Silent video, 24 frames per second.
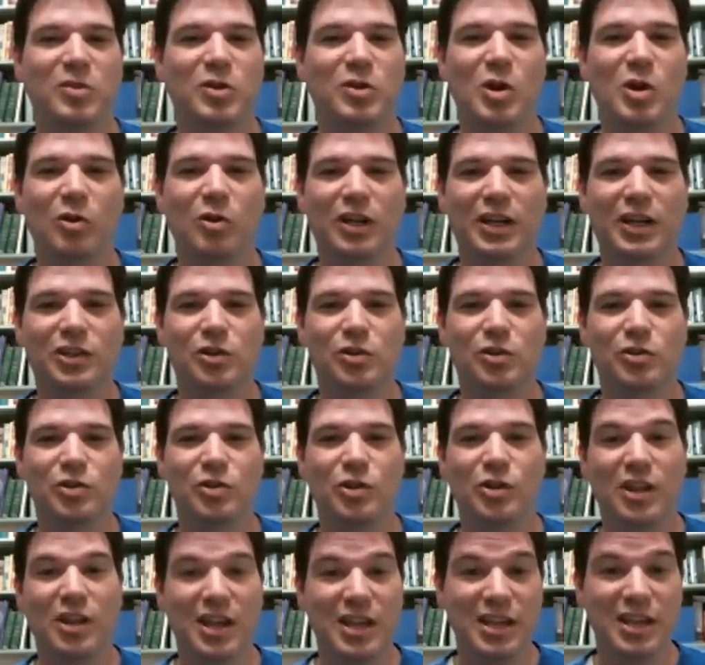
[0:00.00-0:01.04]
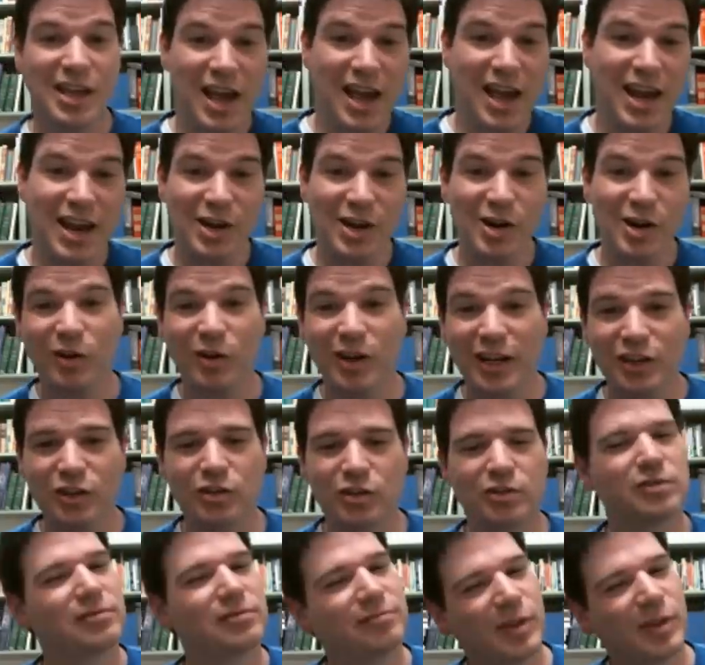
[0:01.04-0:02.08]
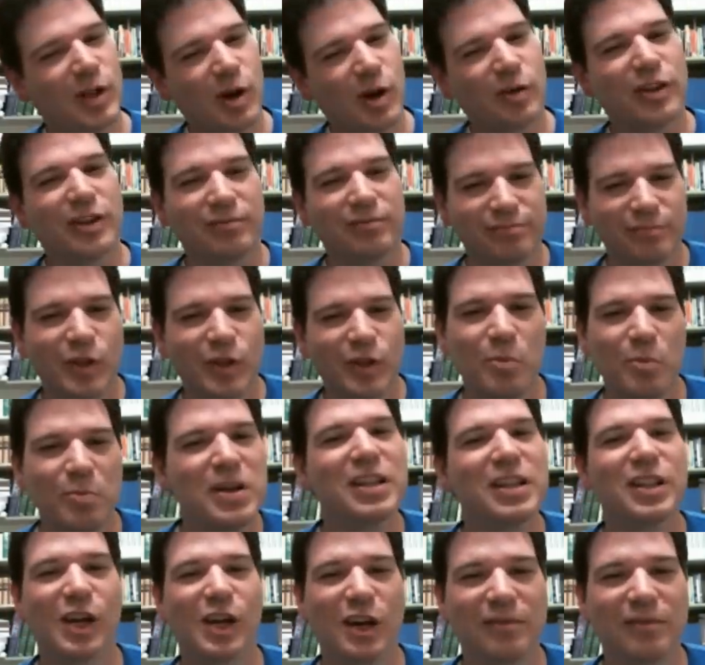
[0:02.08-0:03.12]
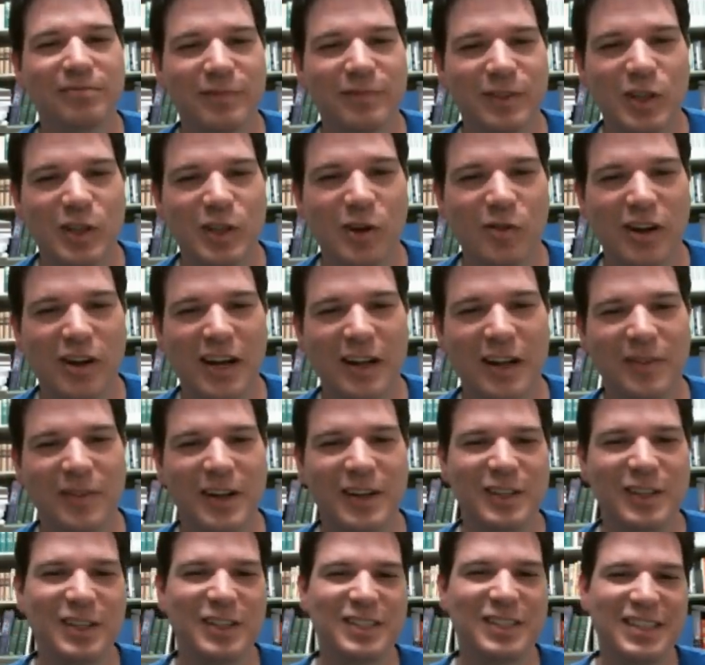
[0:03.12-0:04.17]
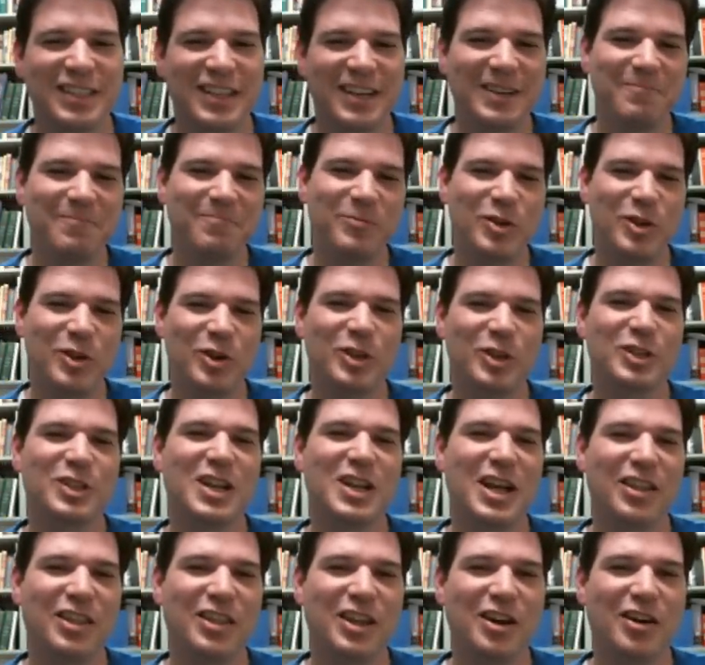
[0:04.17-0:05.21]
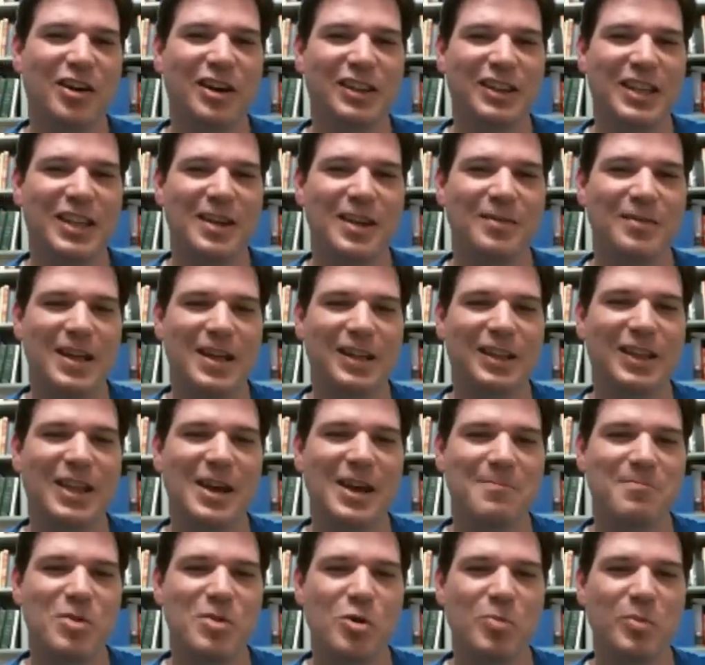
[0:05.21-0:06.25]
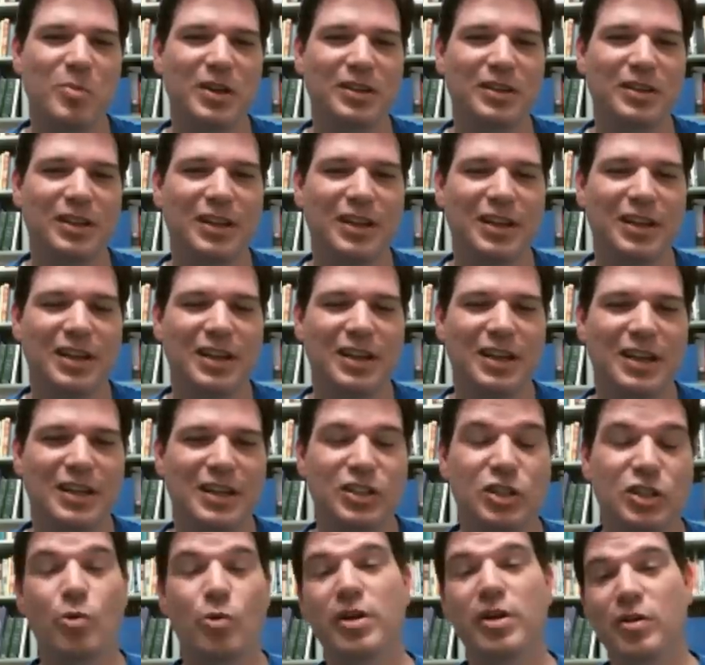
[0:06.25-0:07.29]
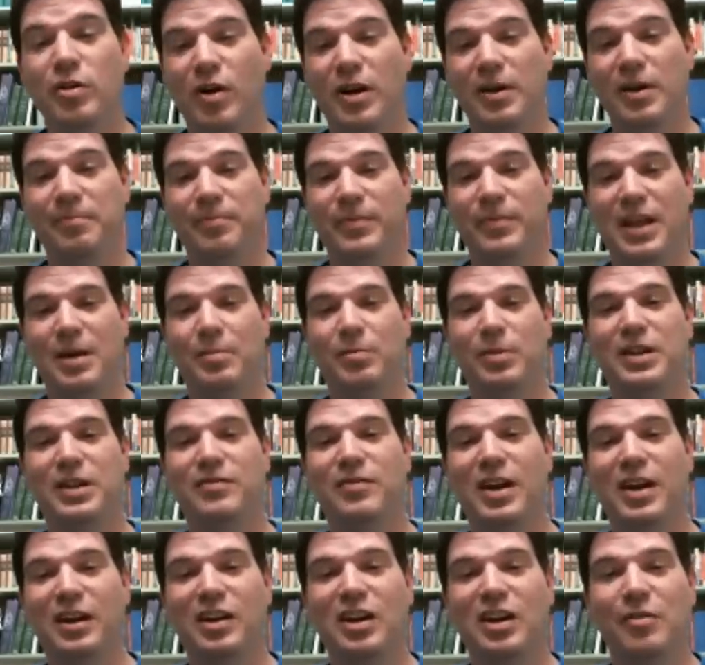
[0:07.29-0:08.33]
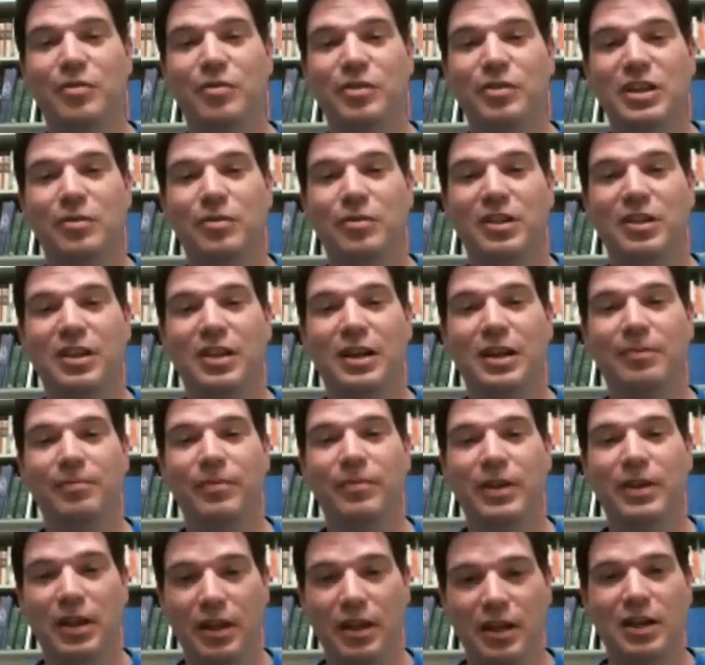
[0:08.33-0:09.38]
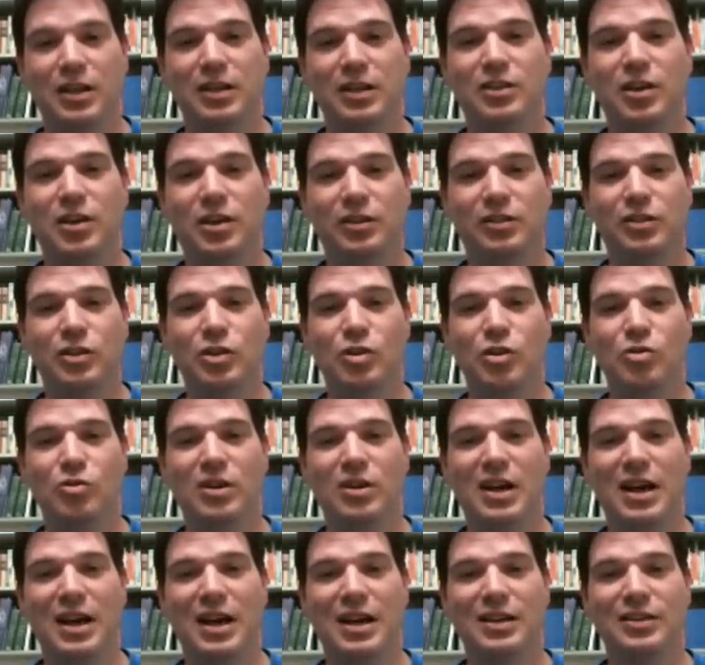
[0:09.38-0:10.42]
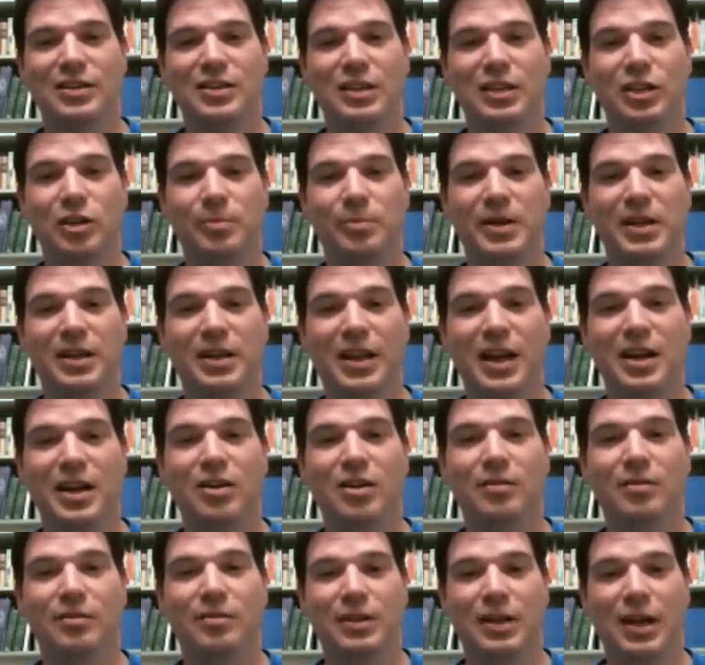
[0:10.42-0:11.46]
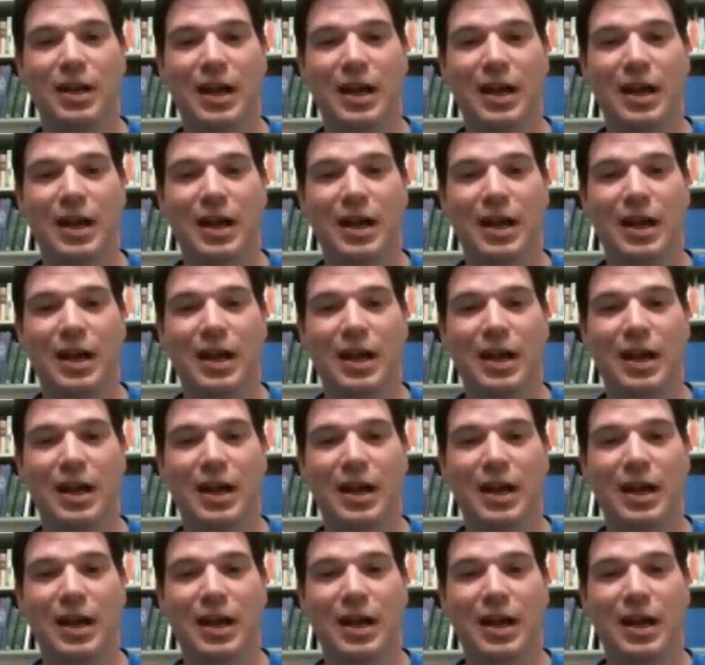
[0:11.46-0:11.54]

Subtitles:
no lectures, and you think, yay, no lectures. No, they'll be there. So they're just not there at that moment. So anyway, I believe that covers everything. Talk to you guys a little bit later.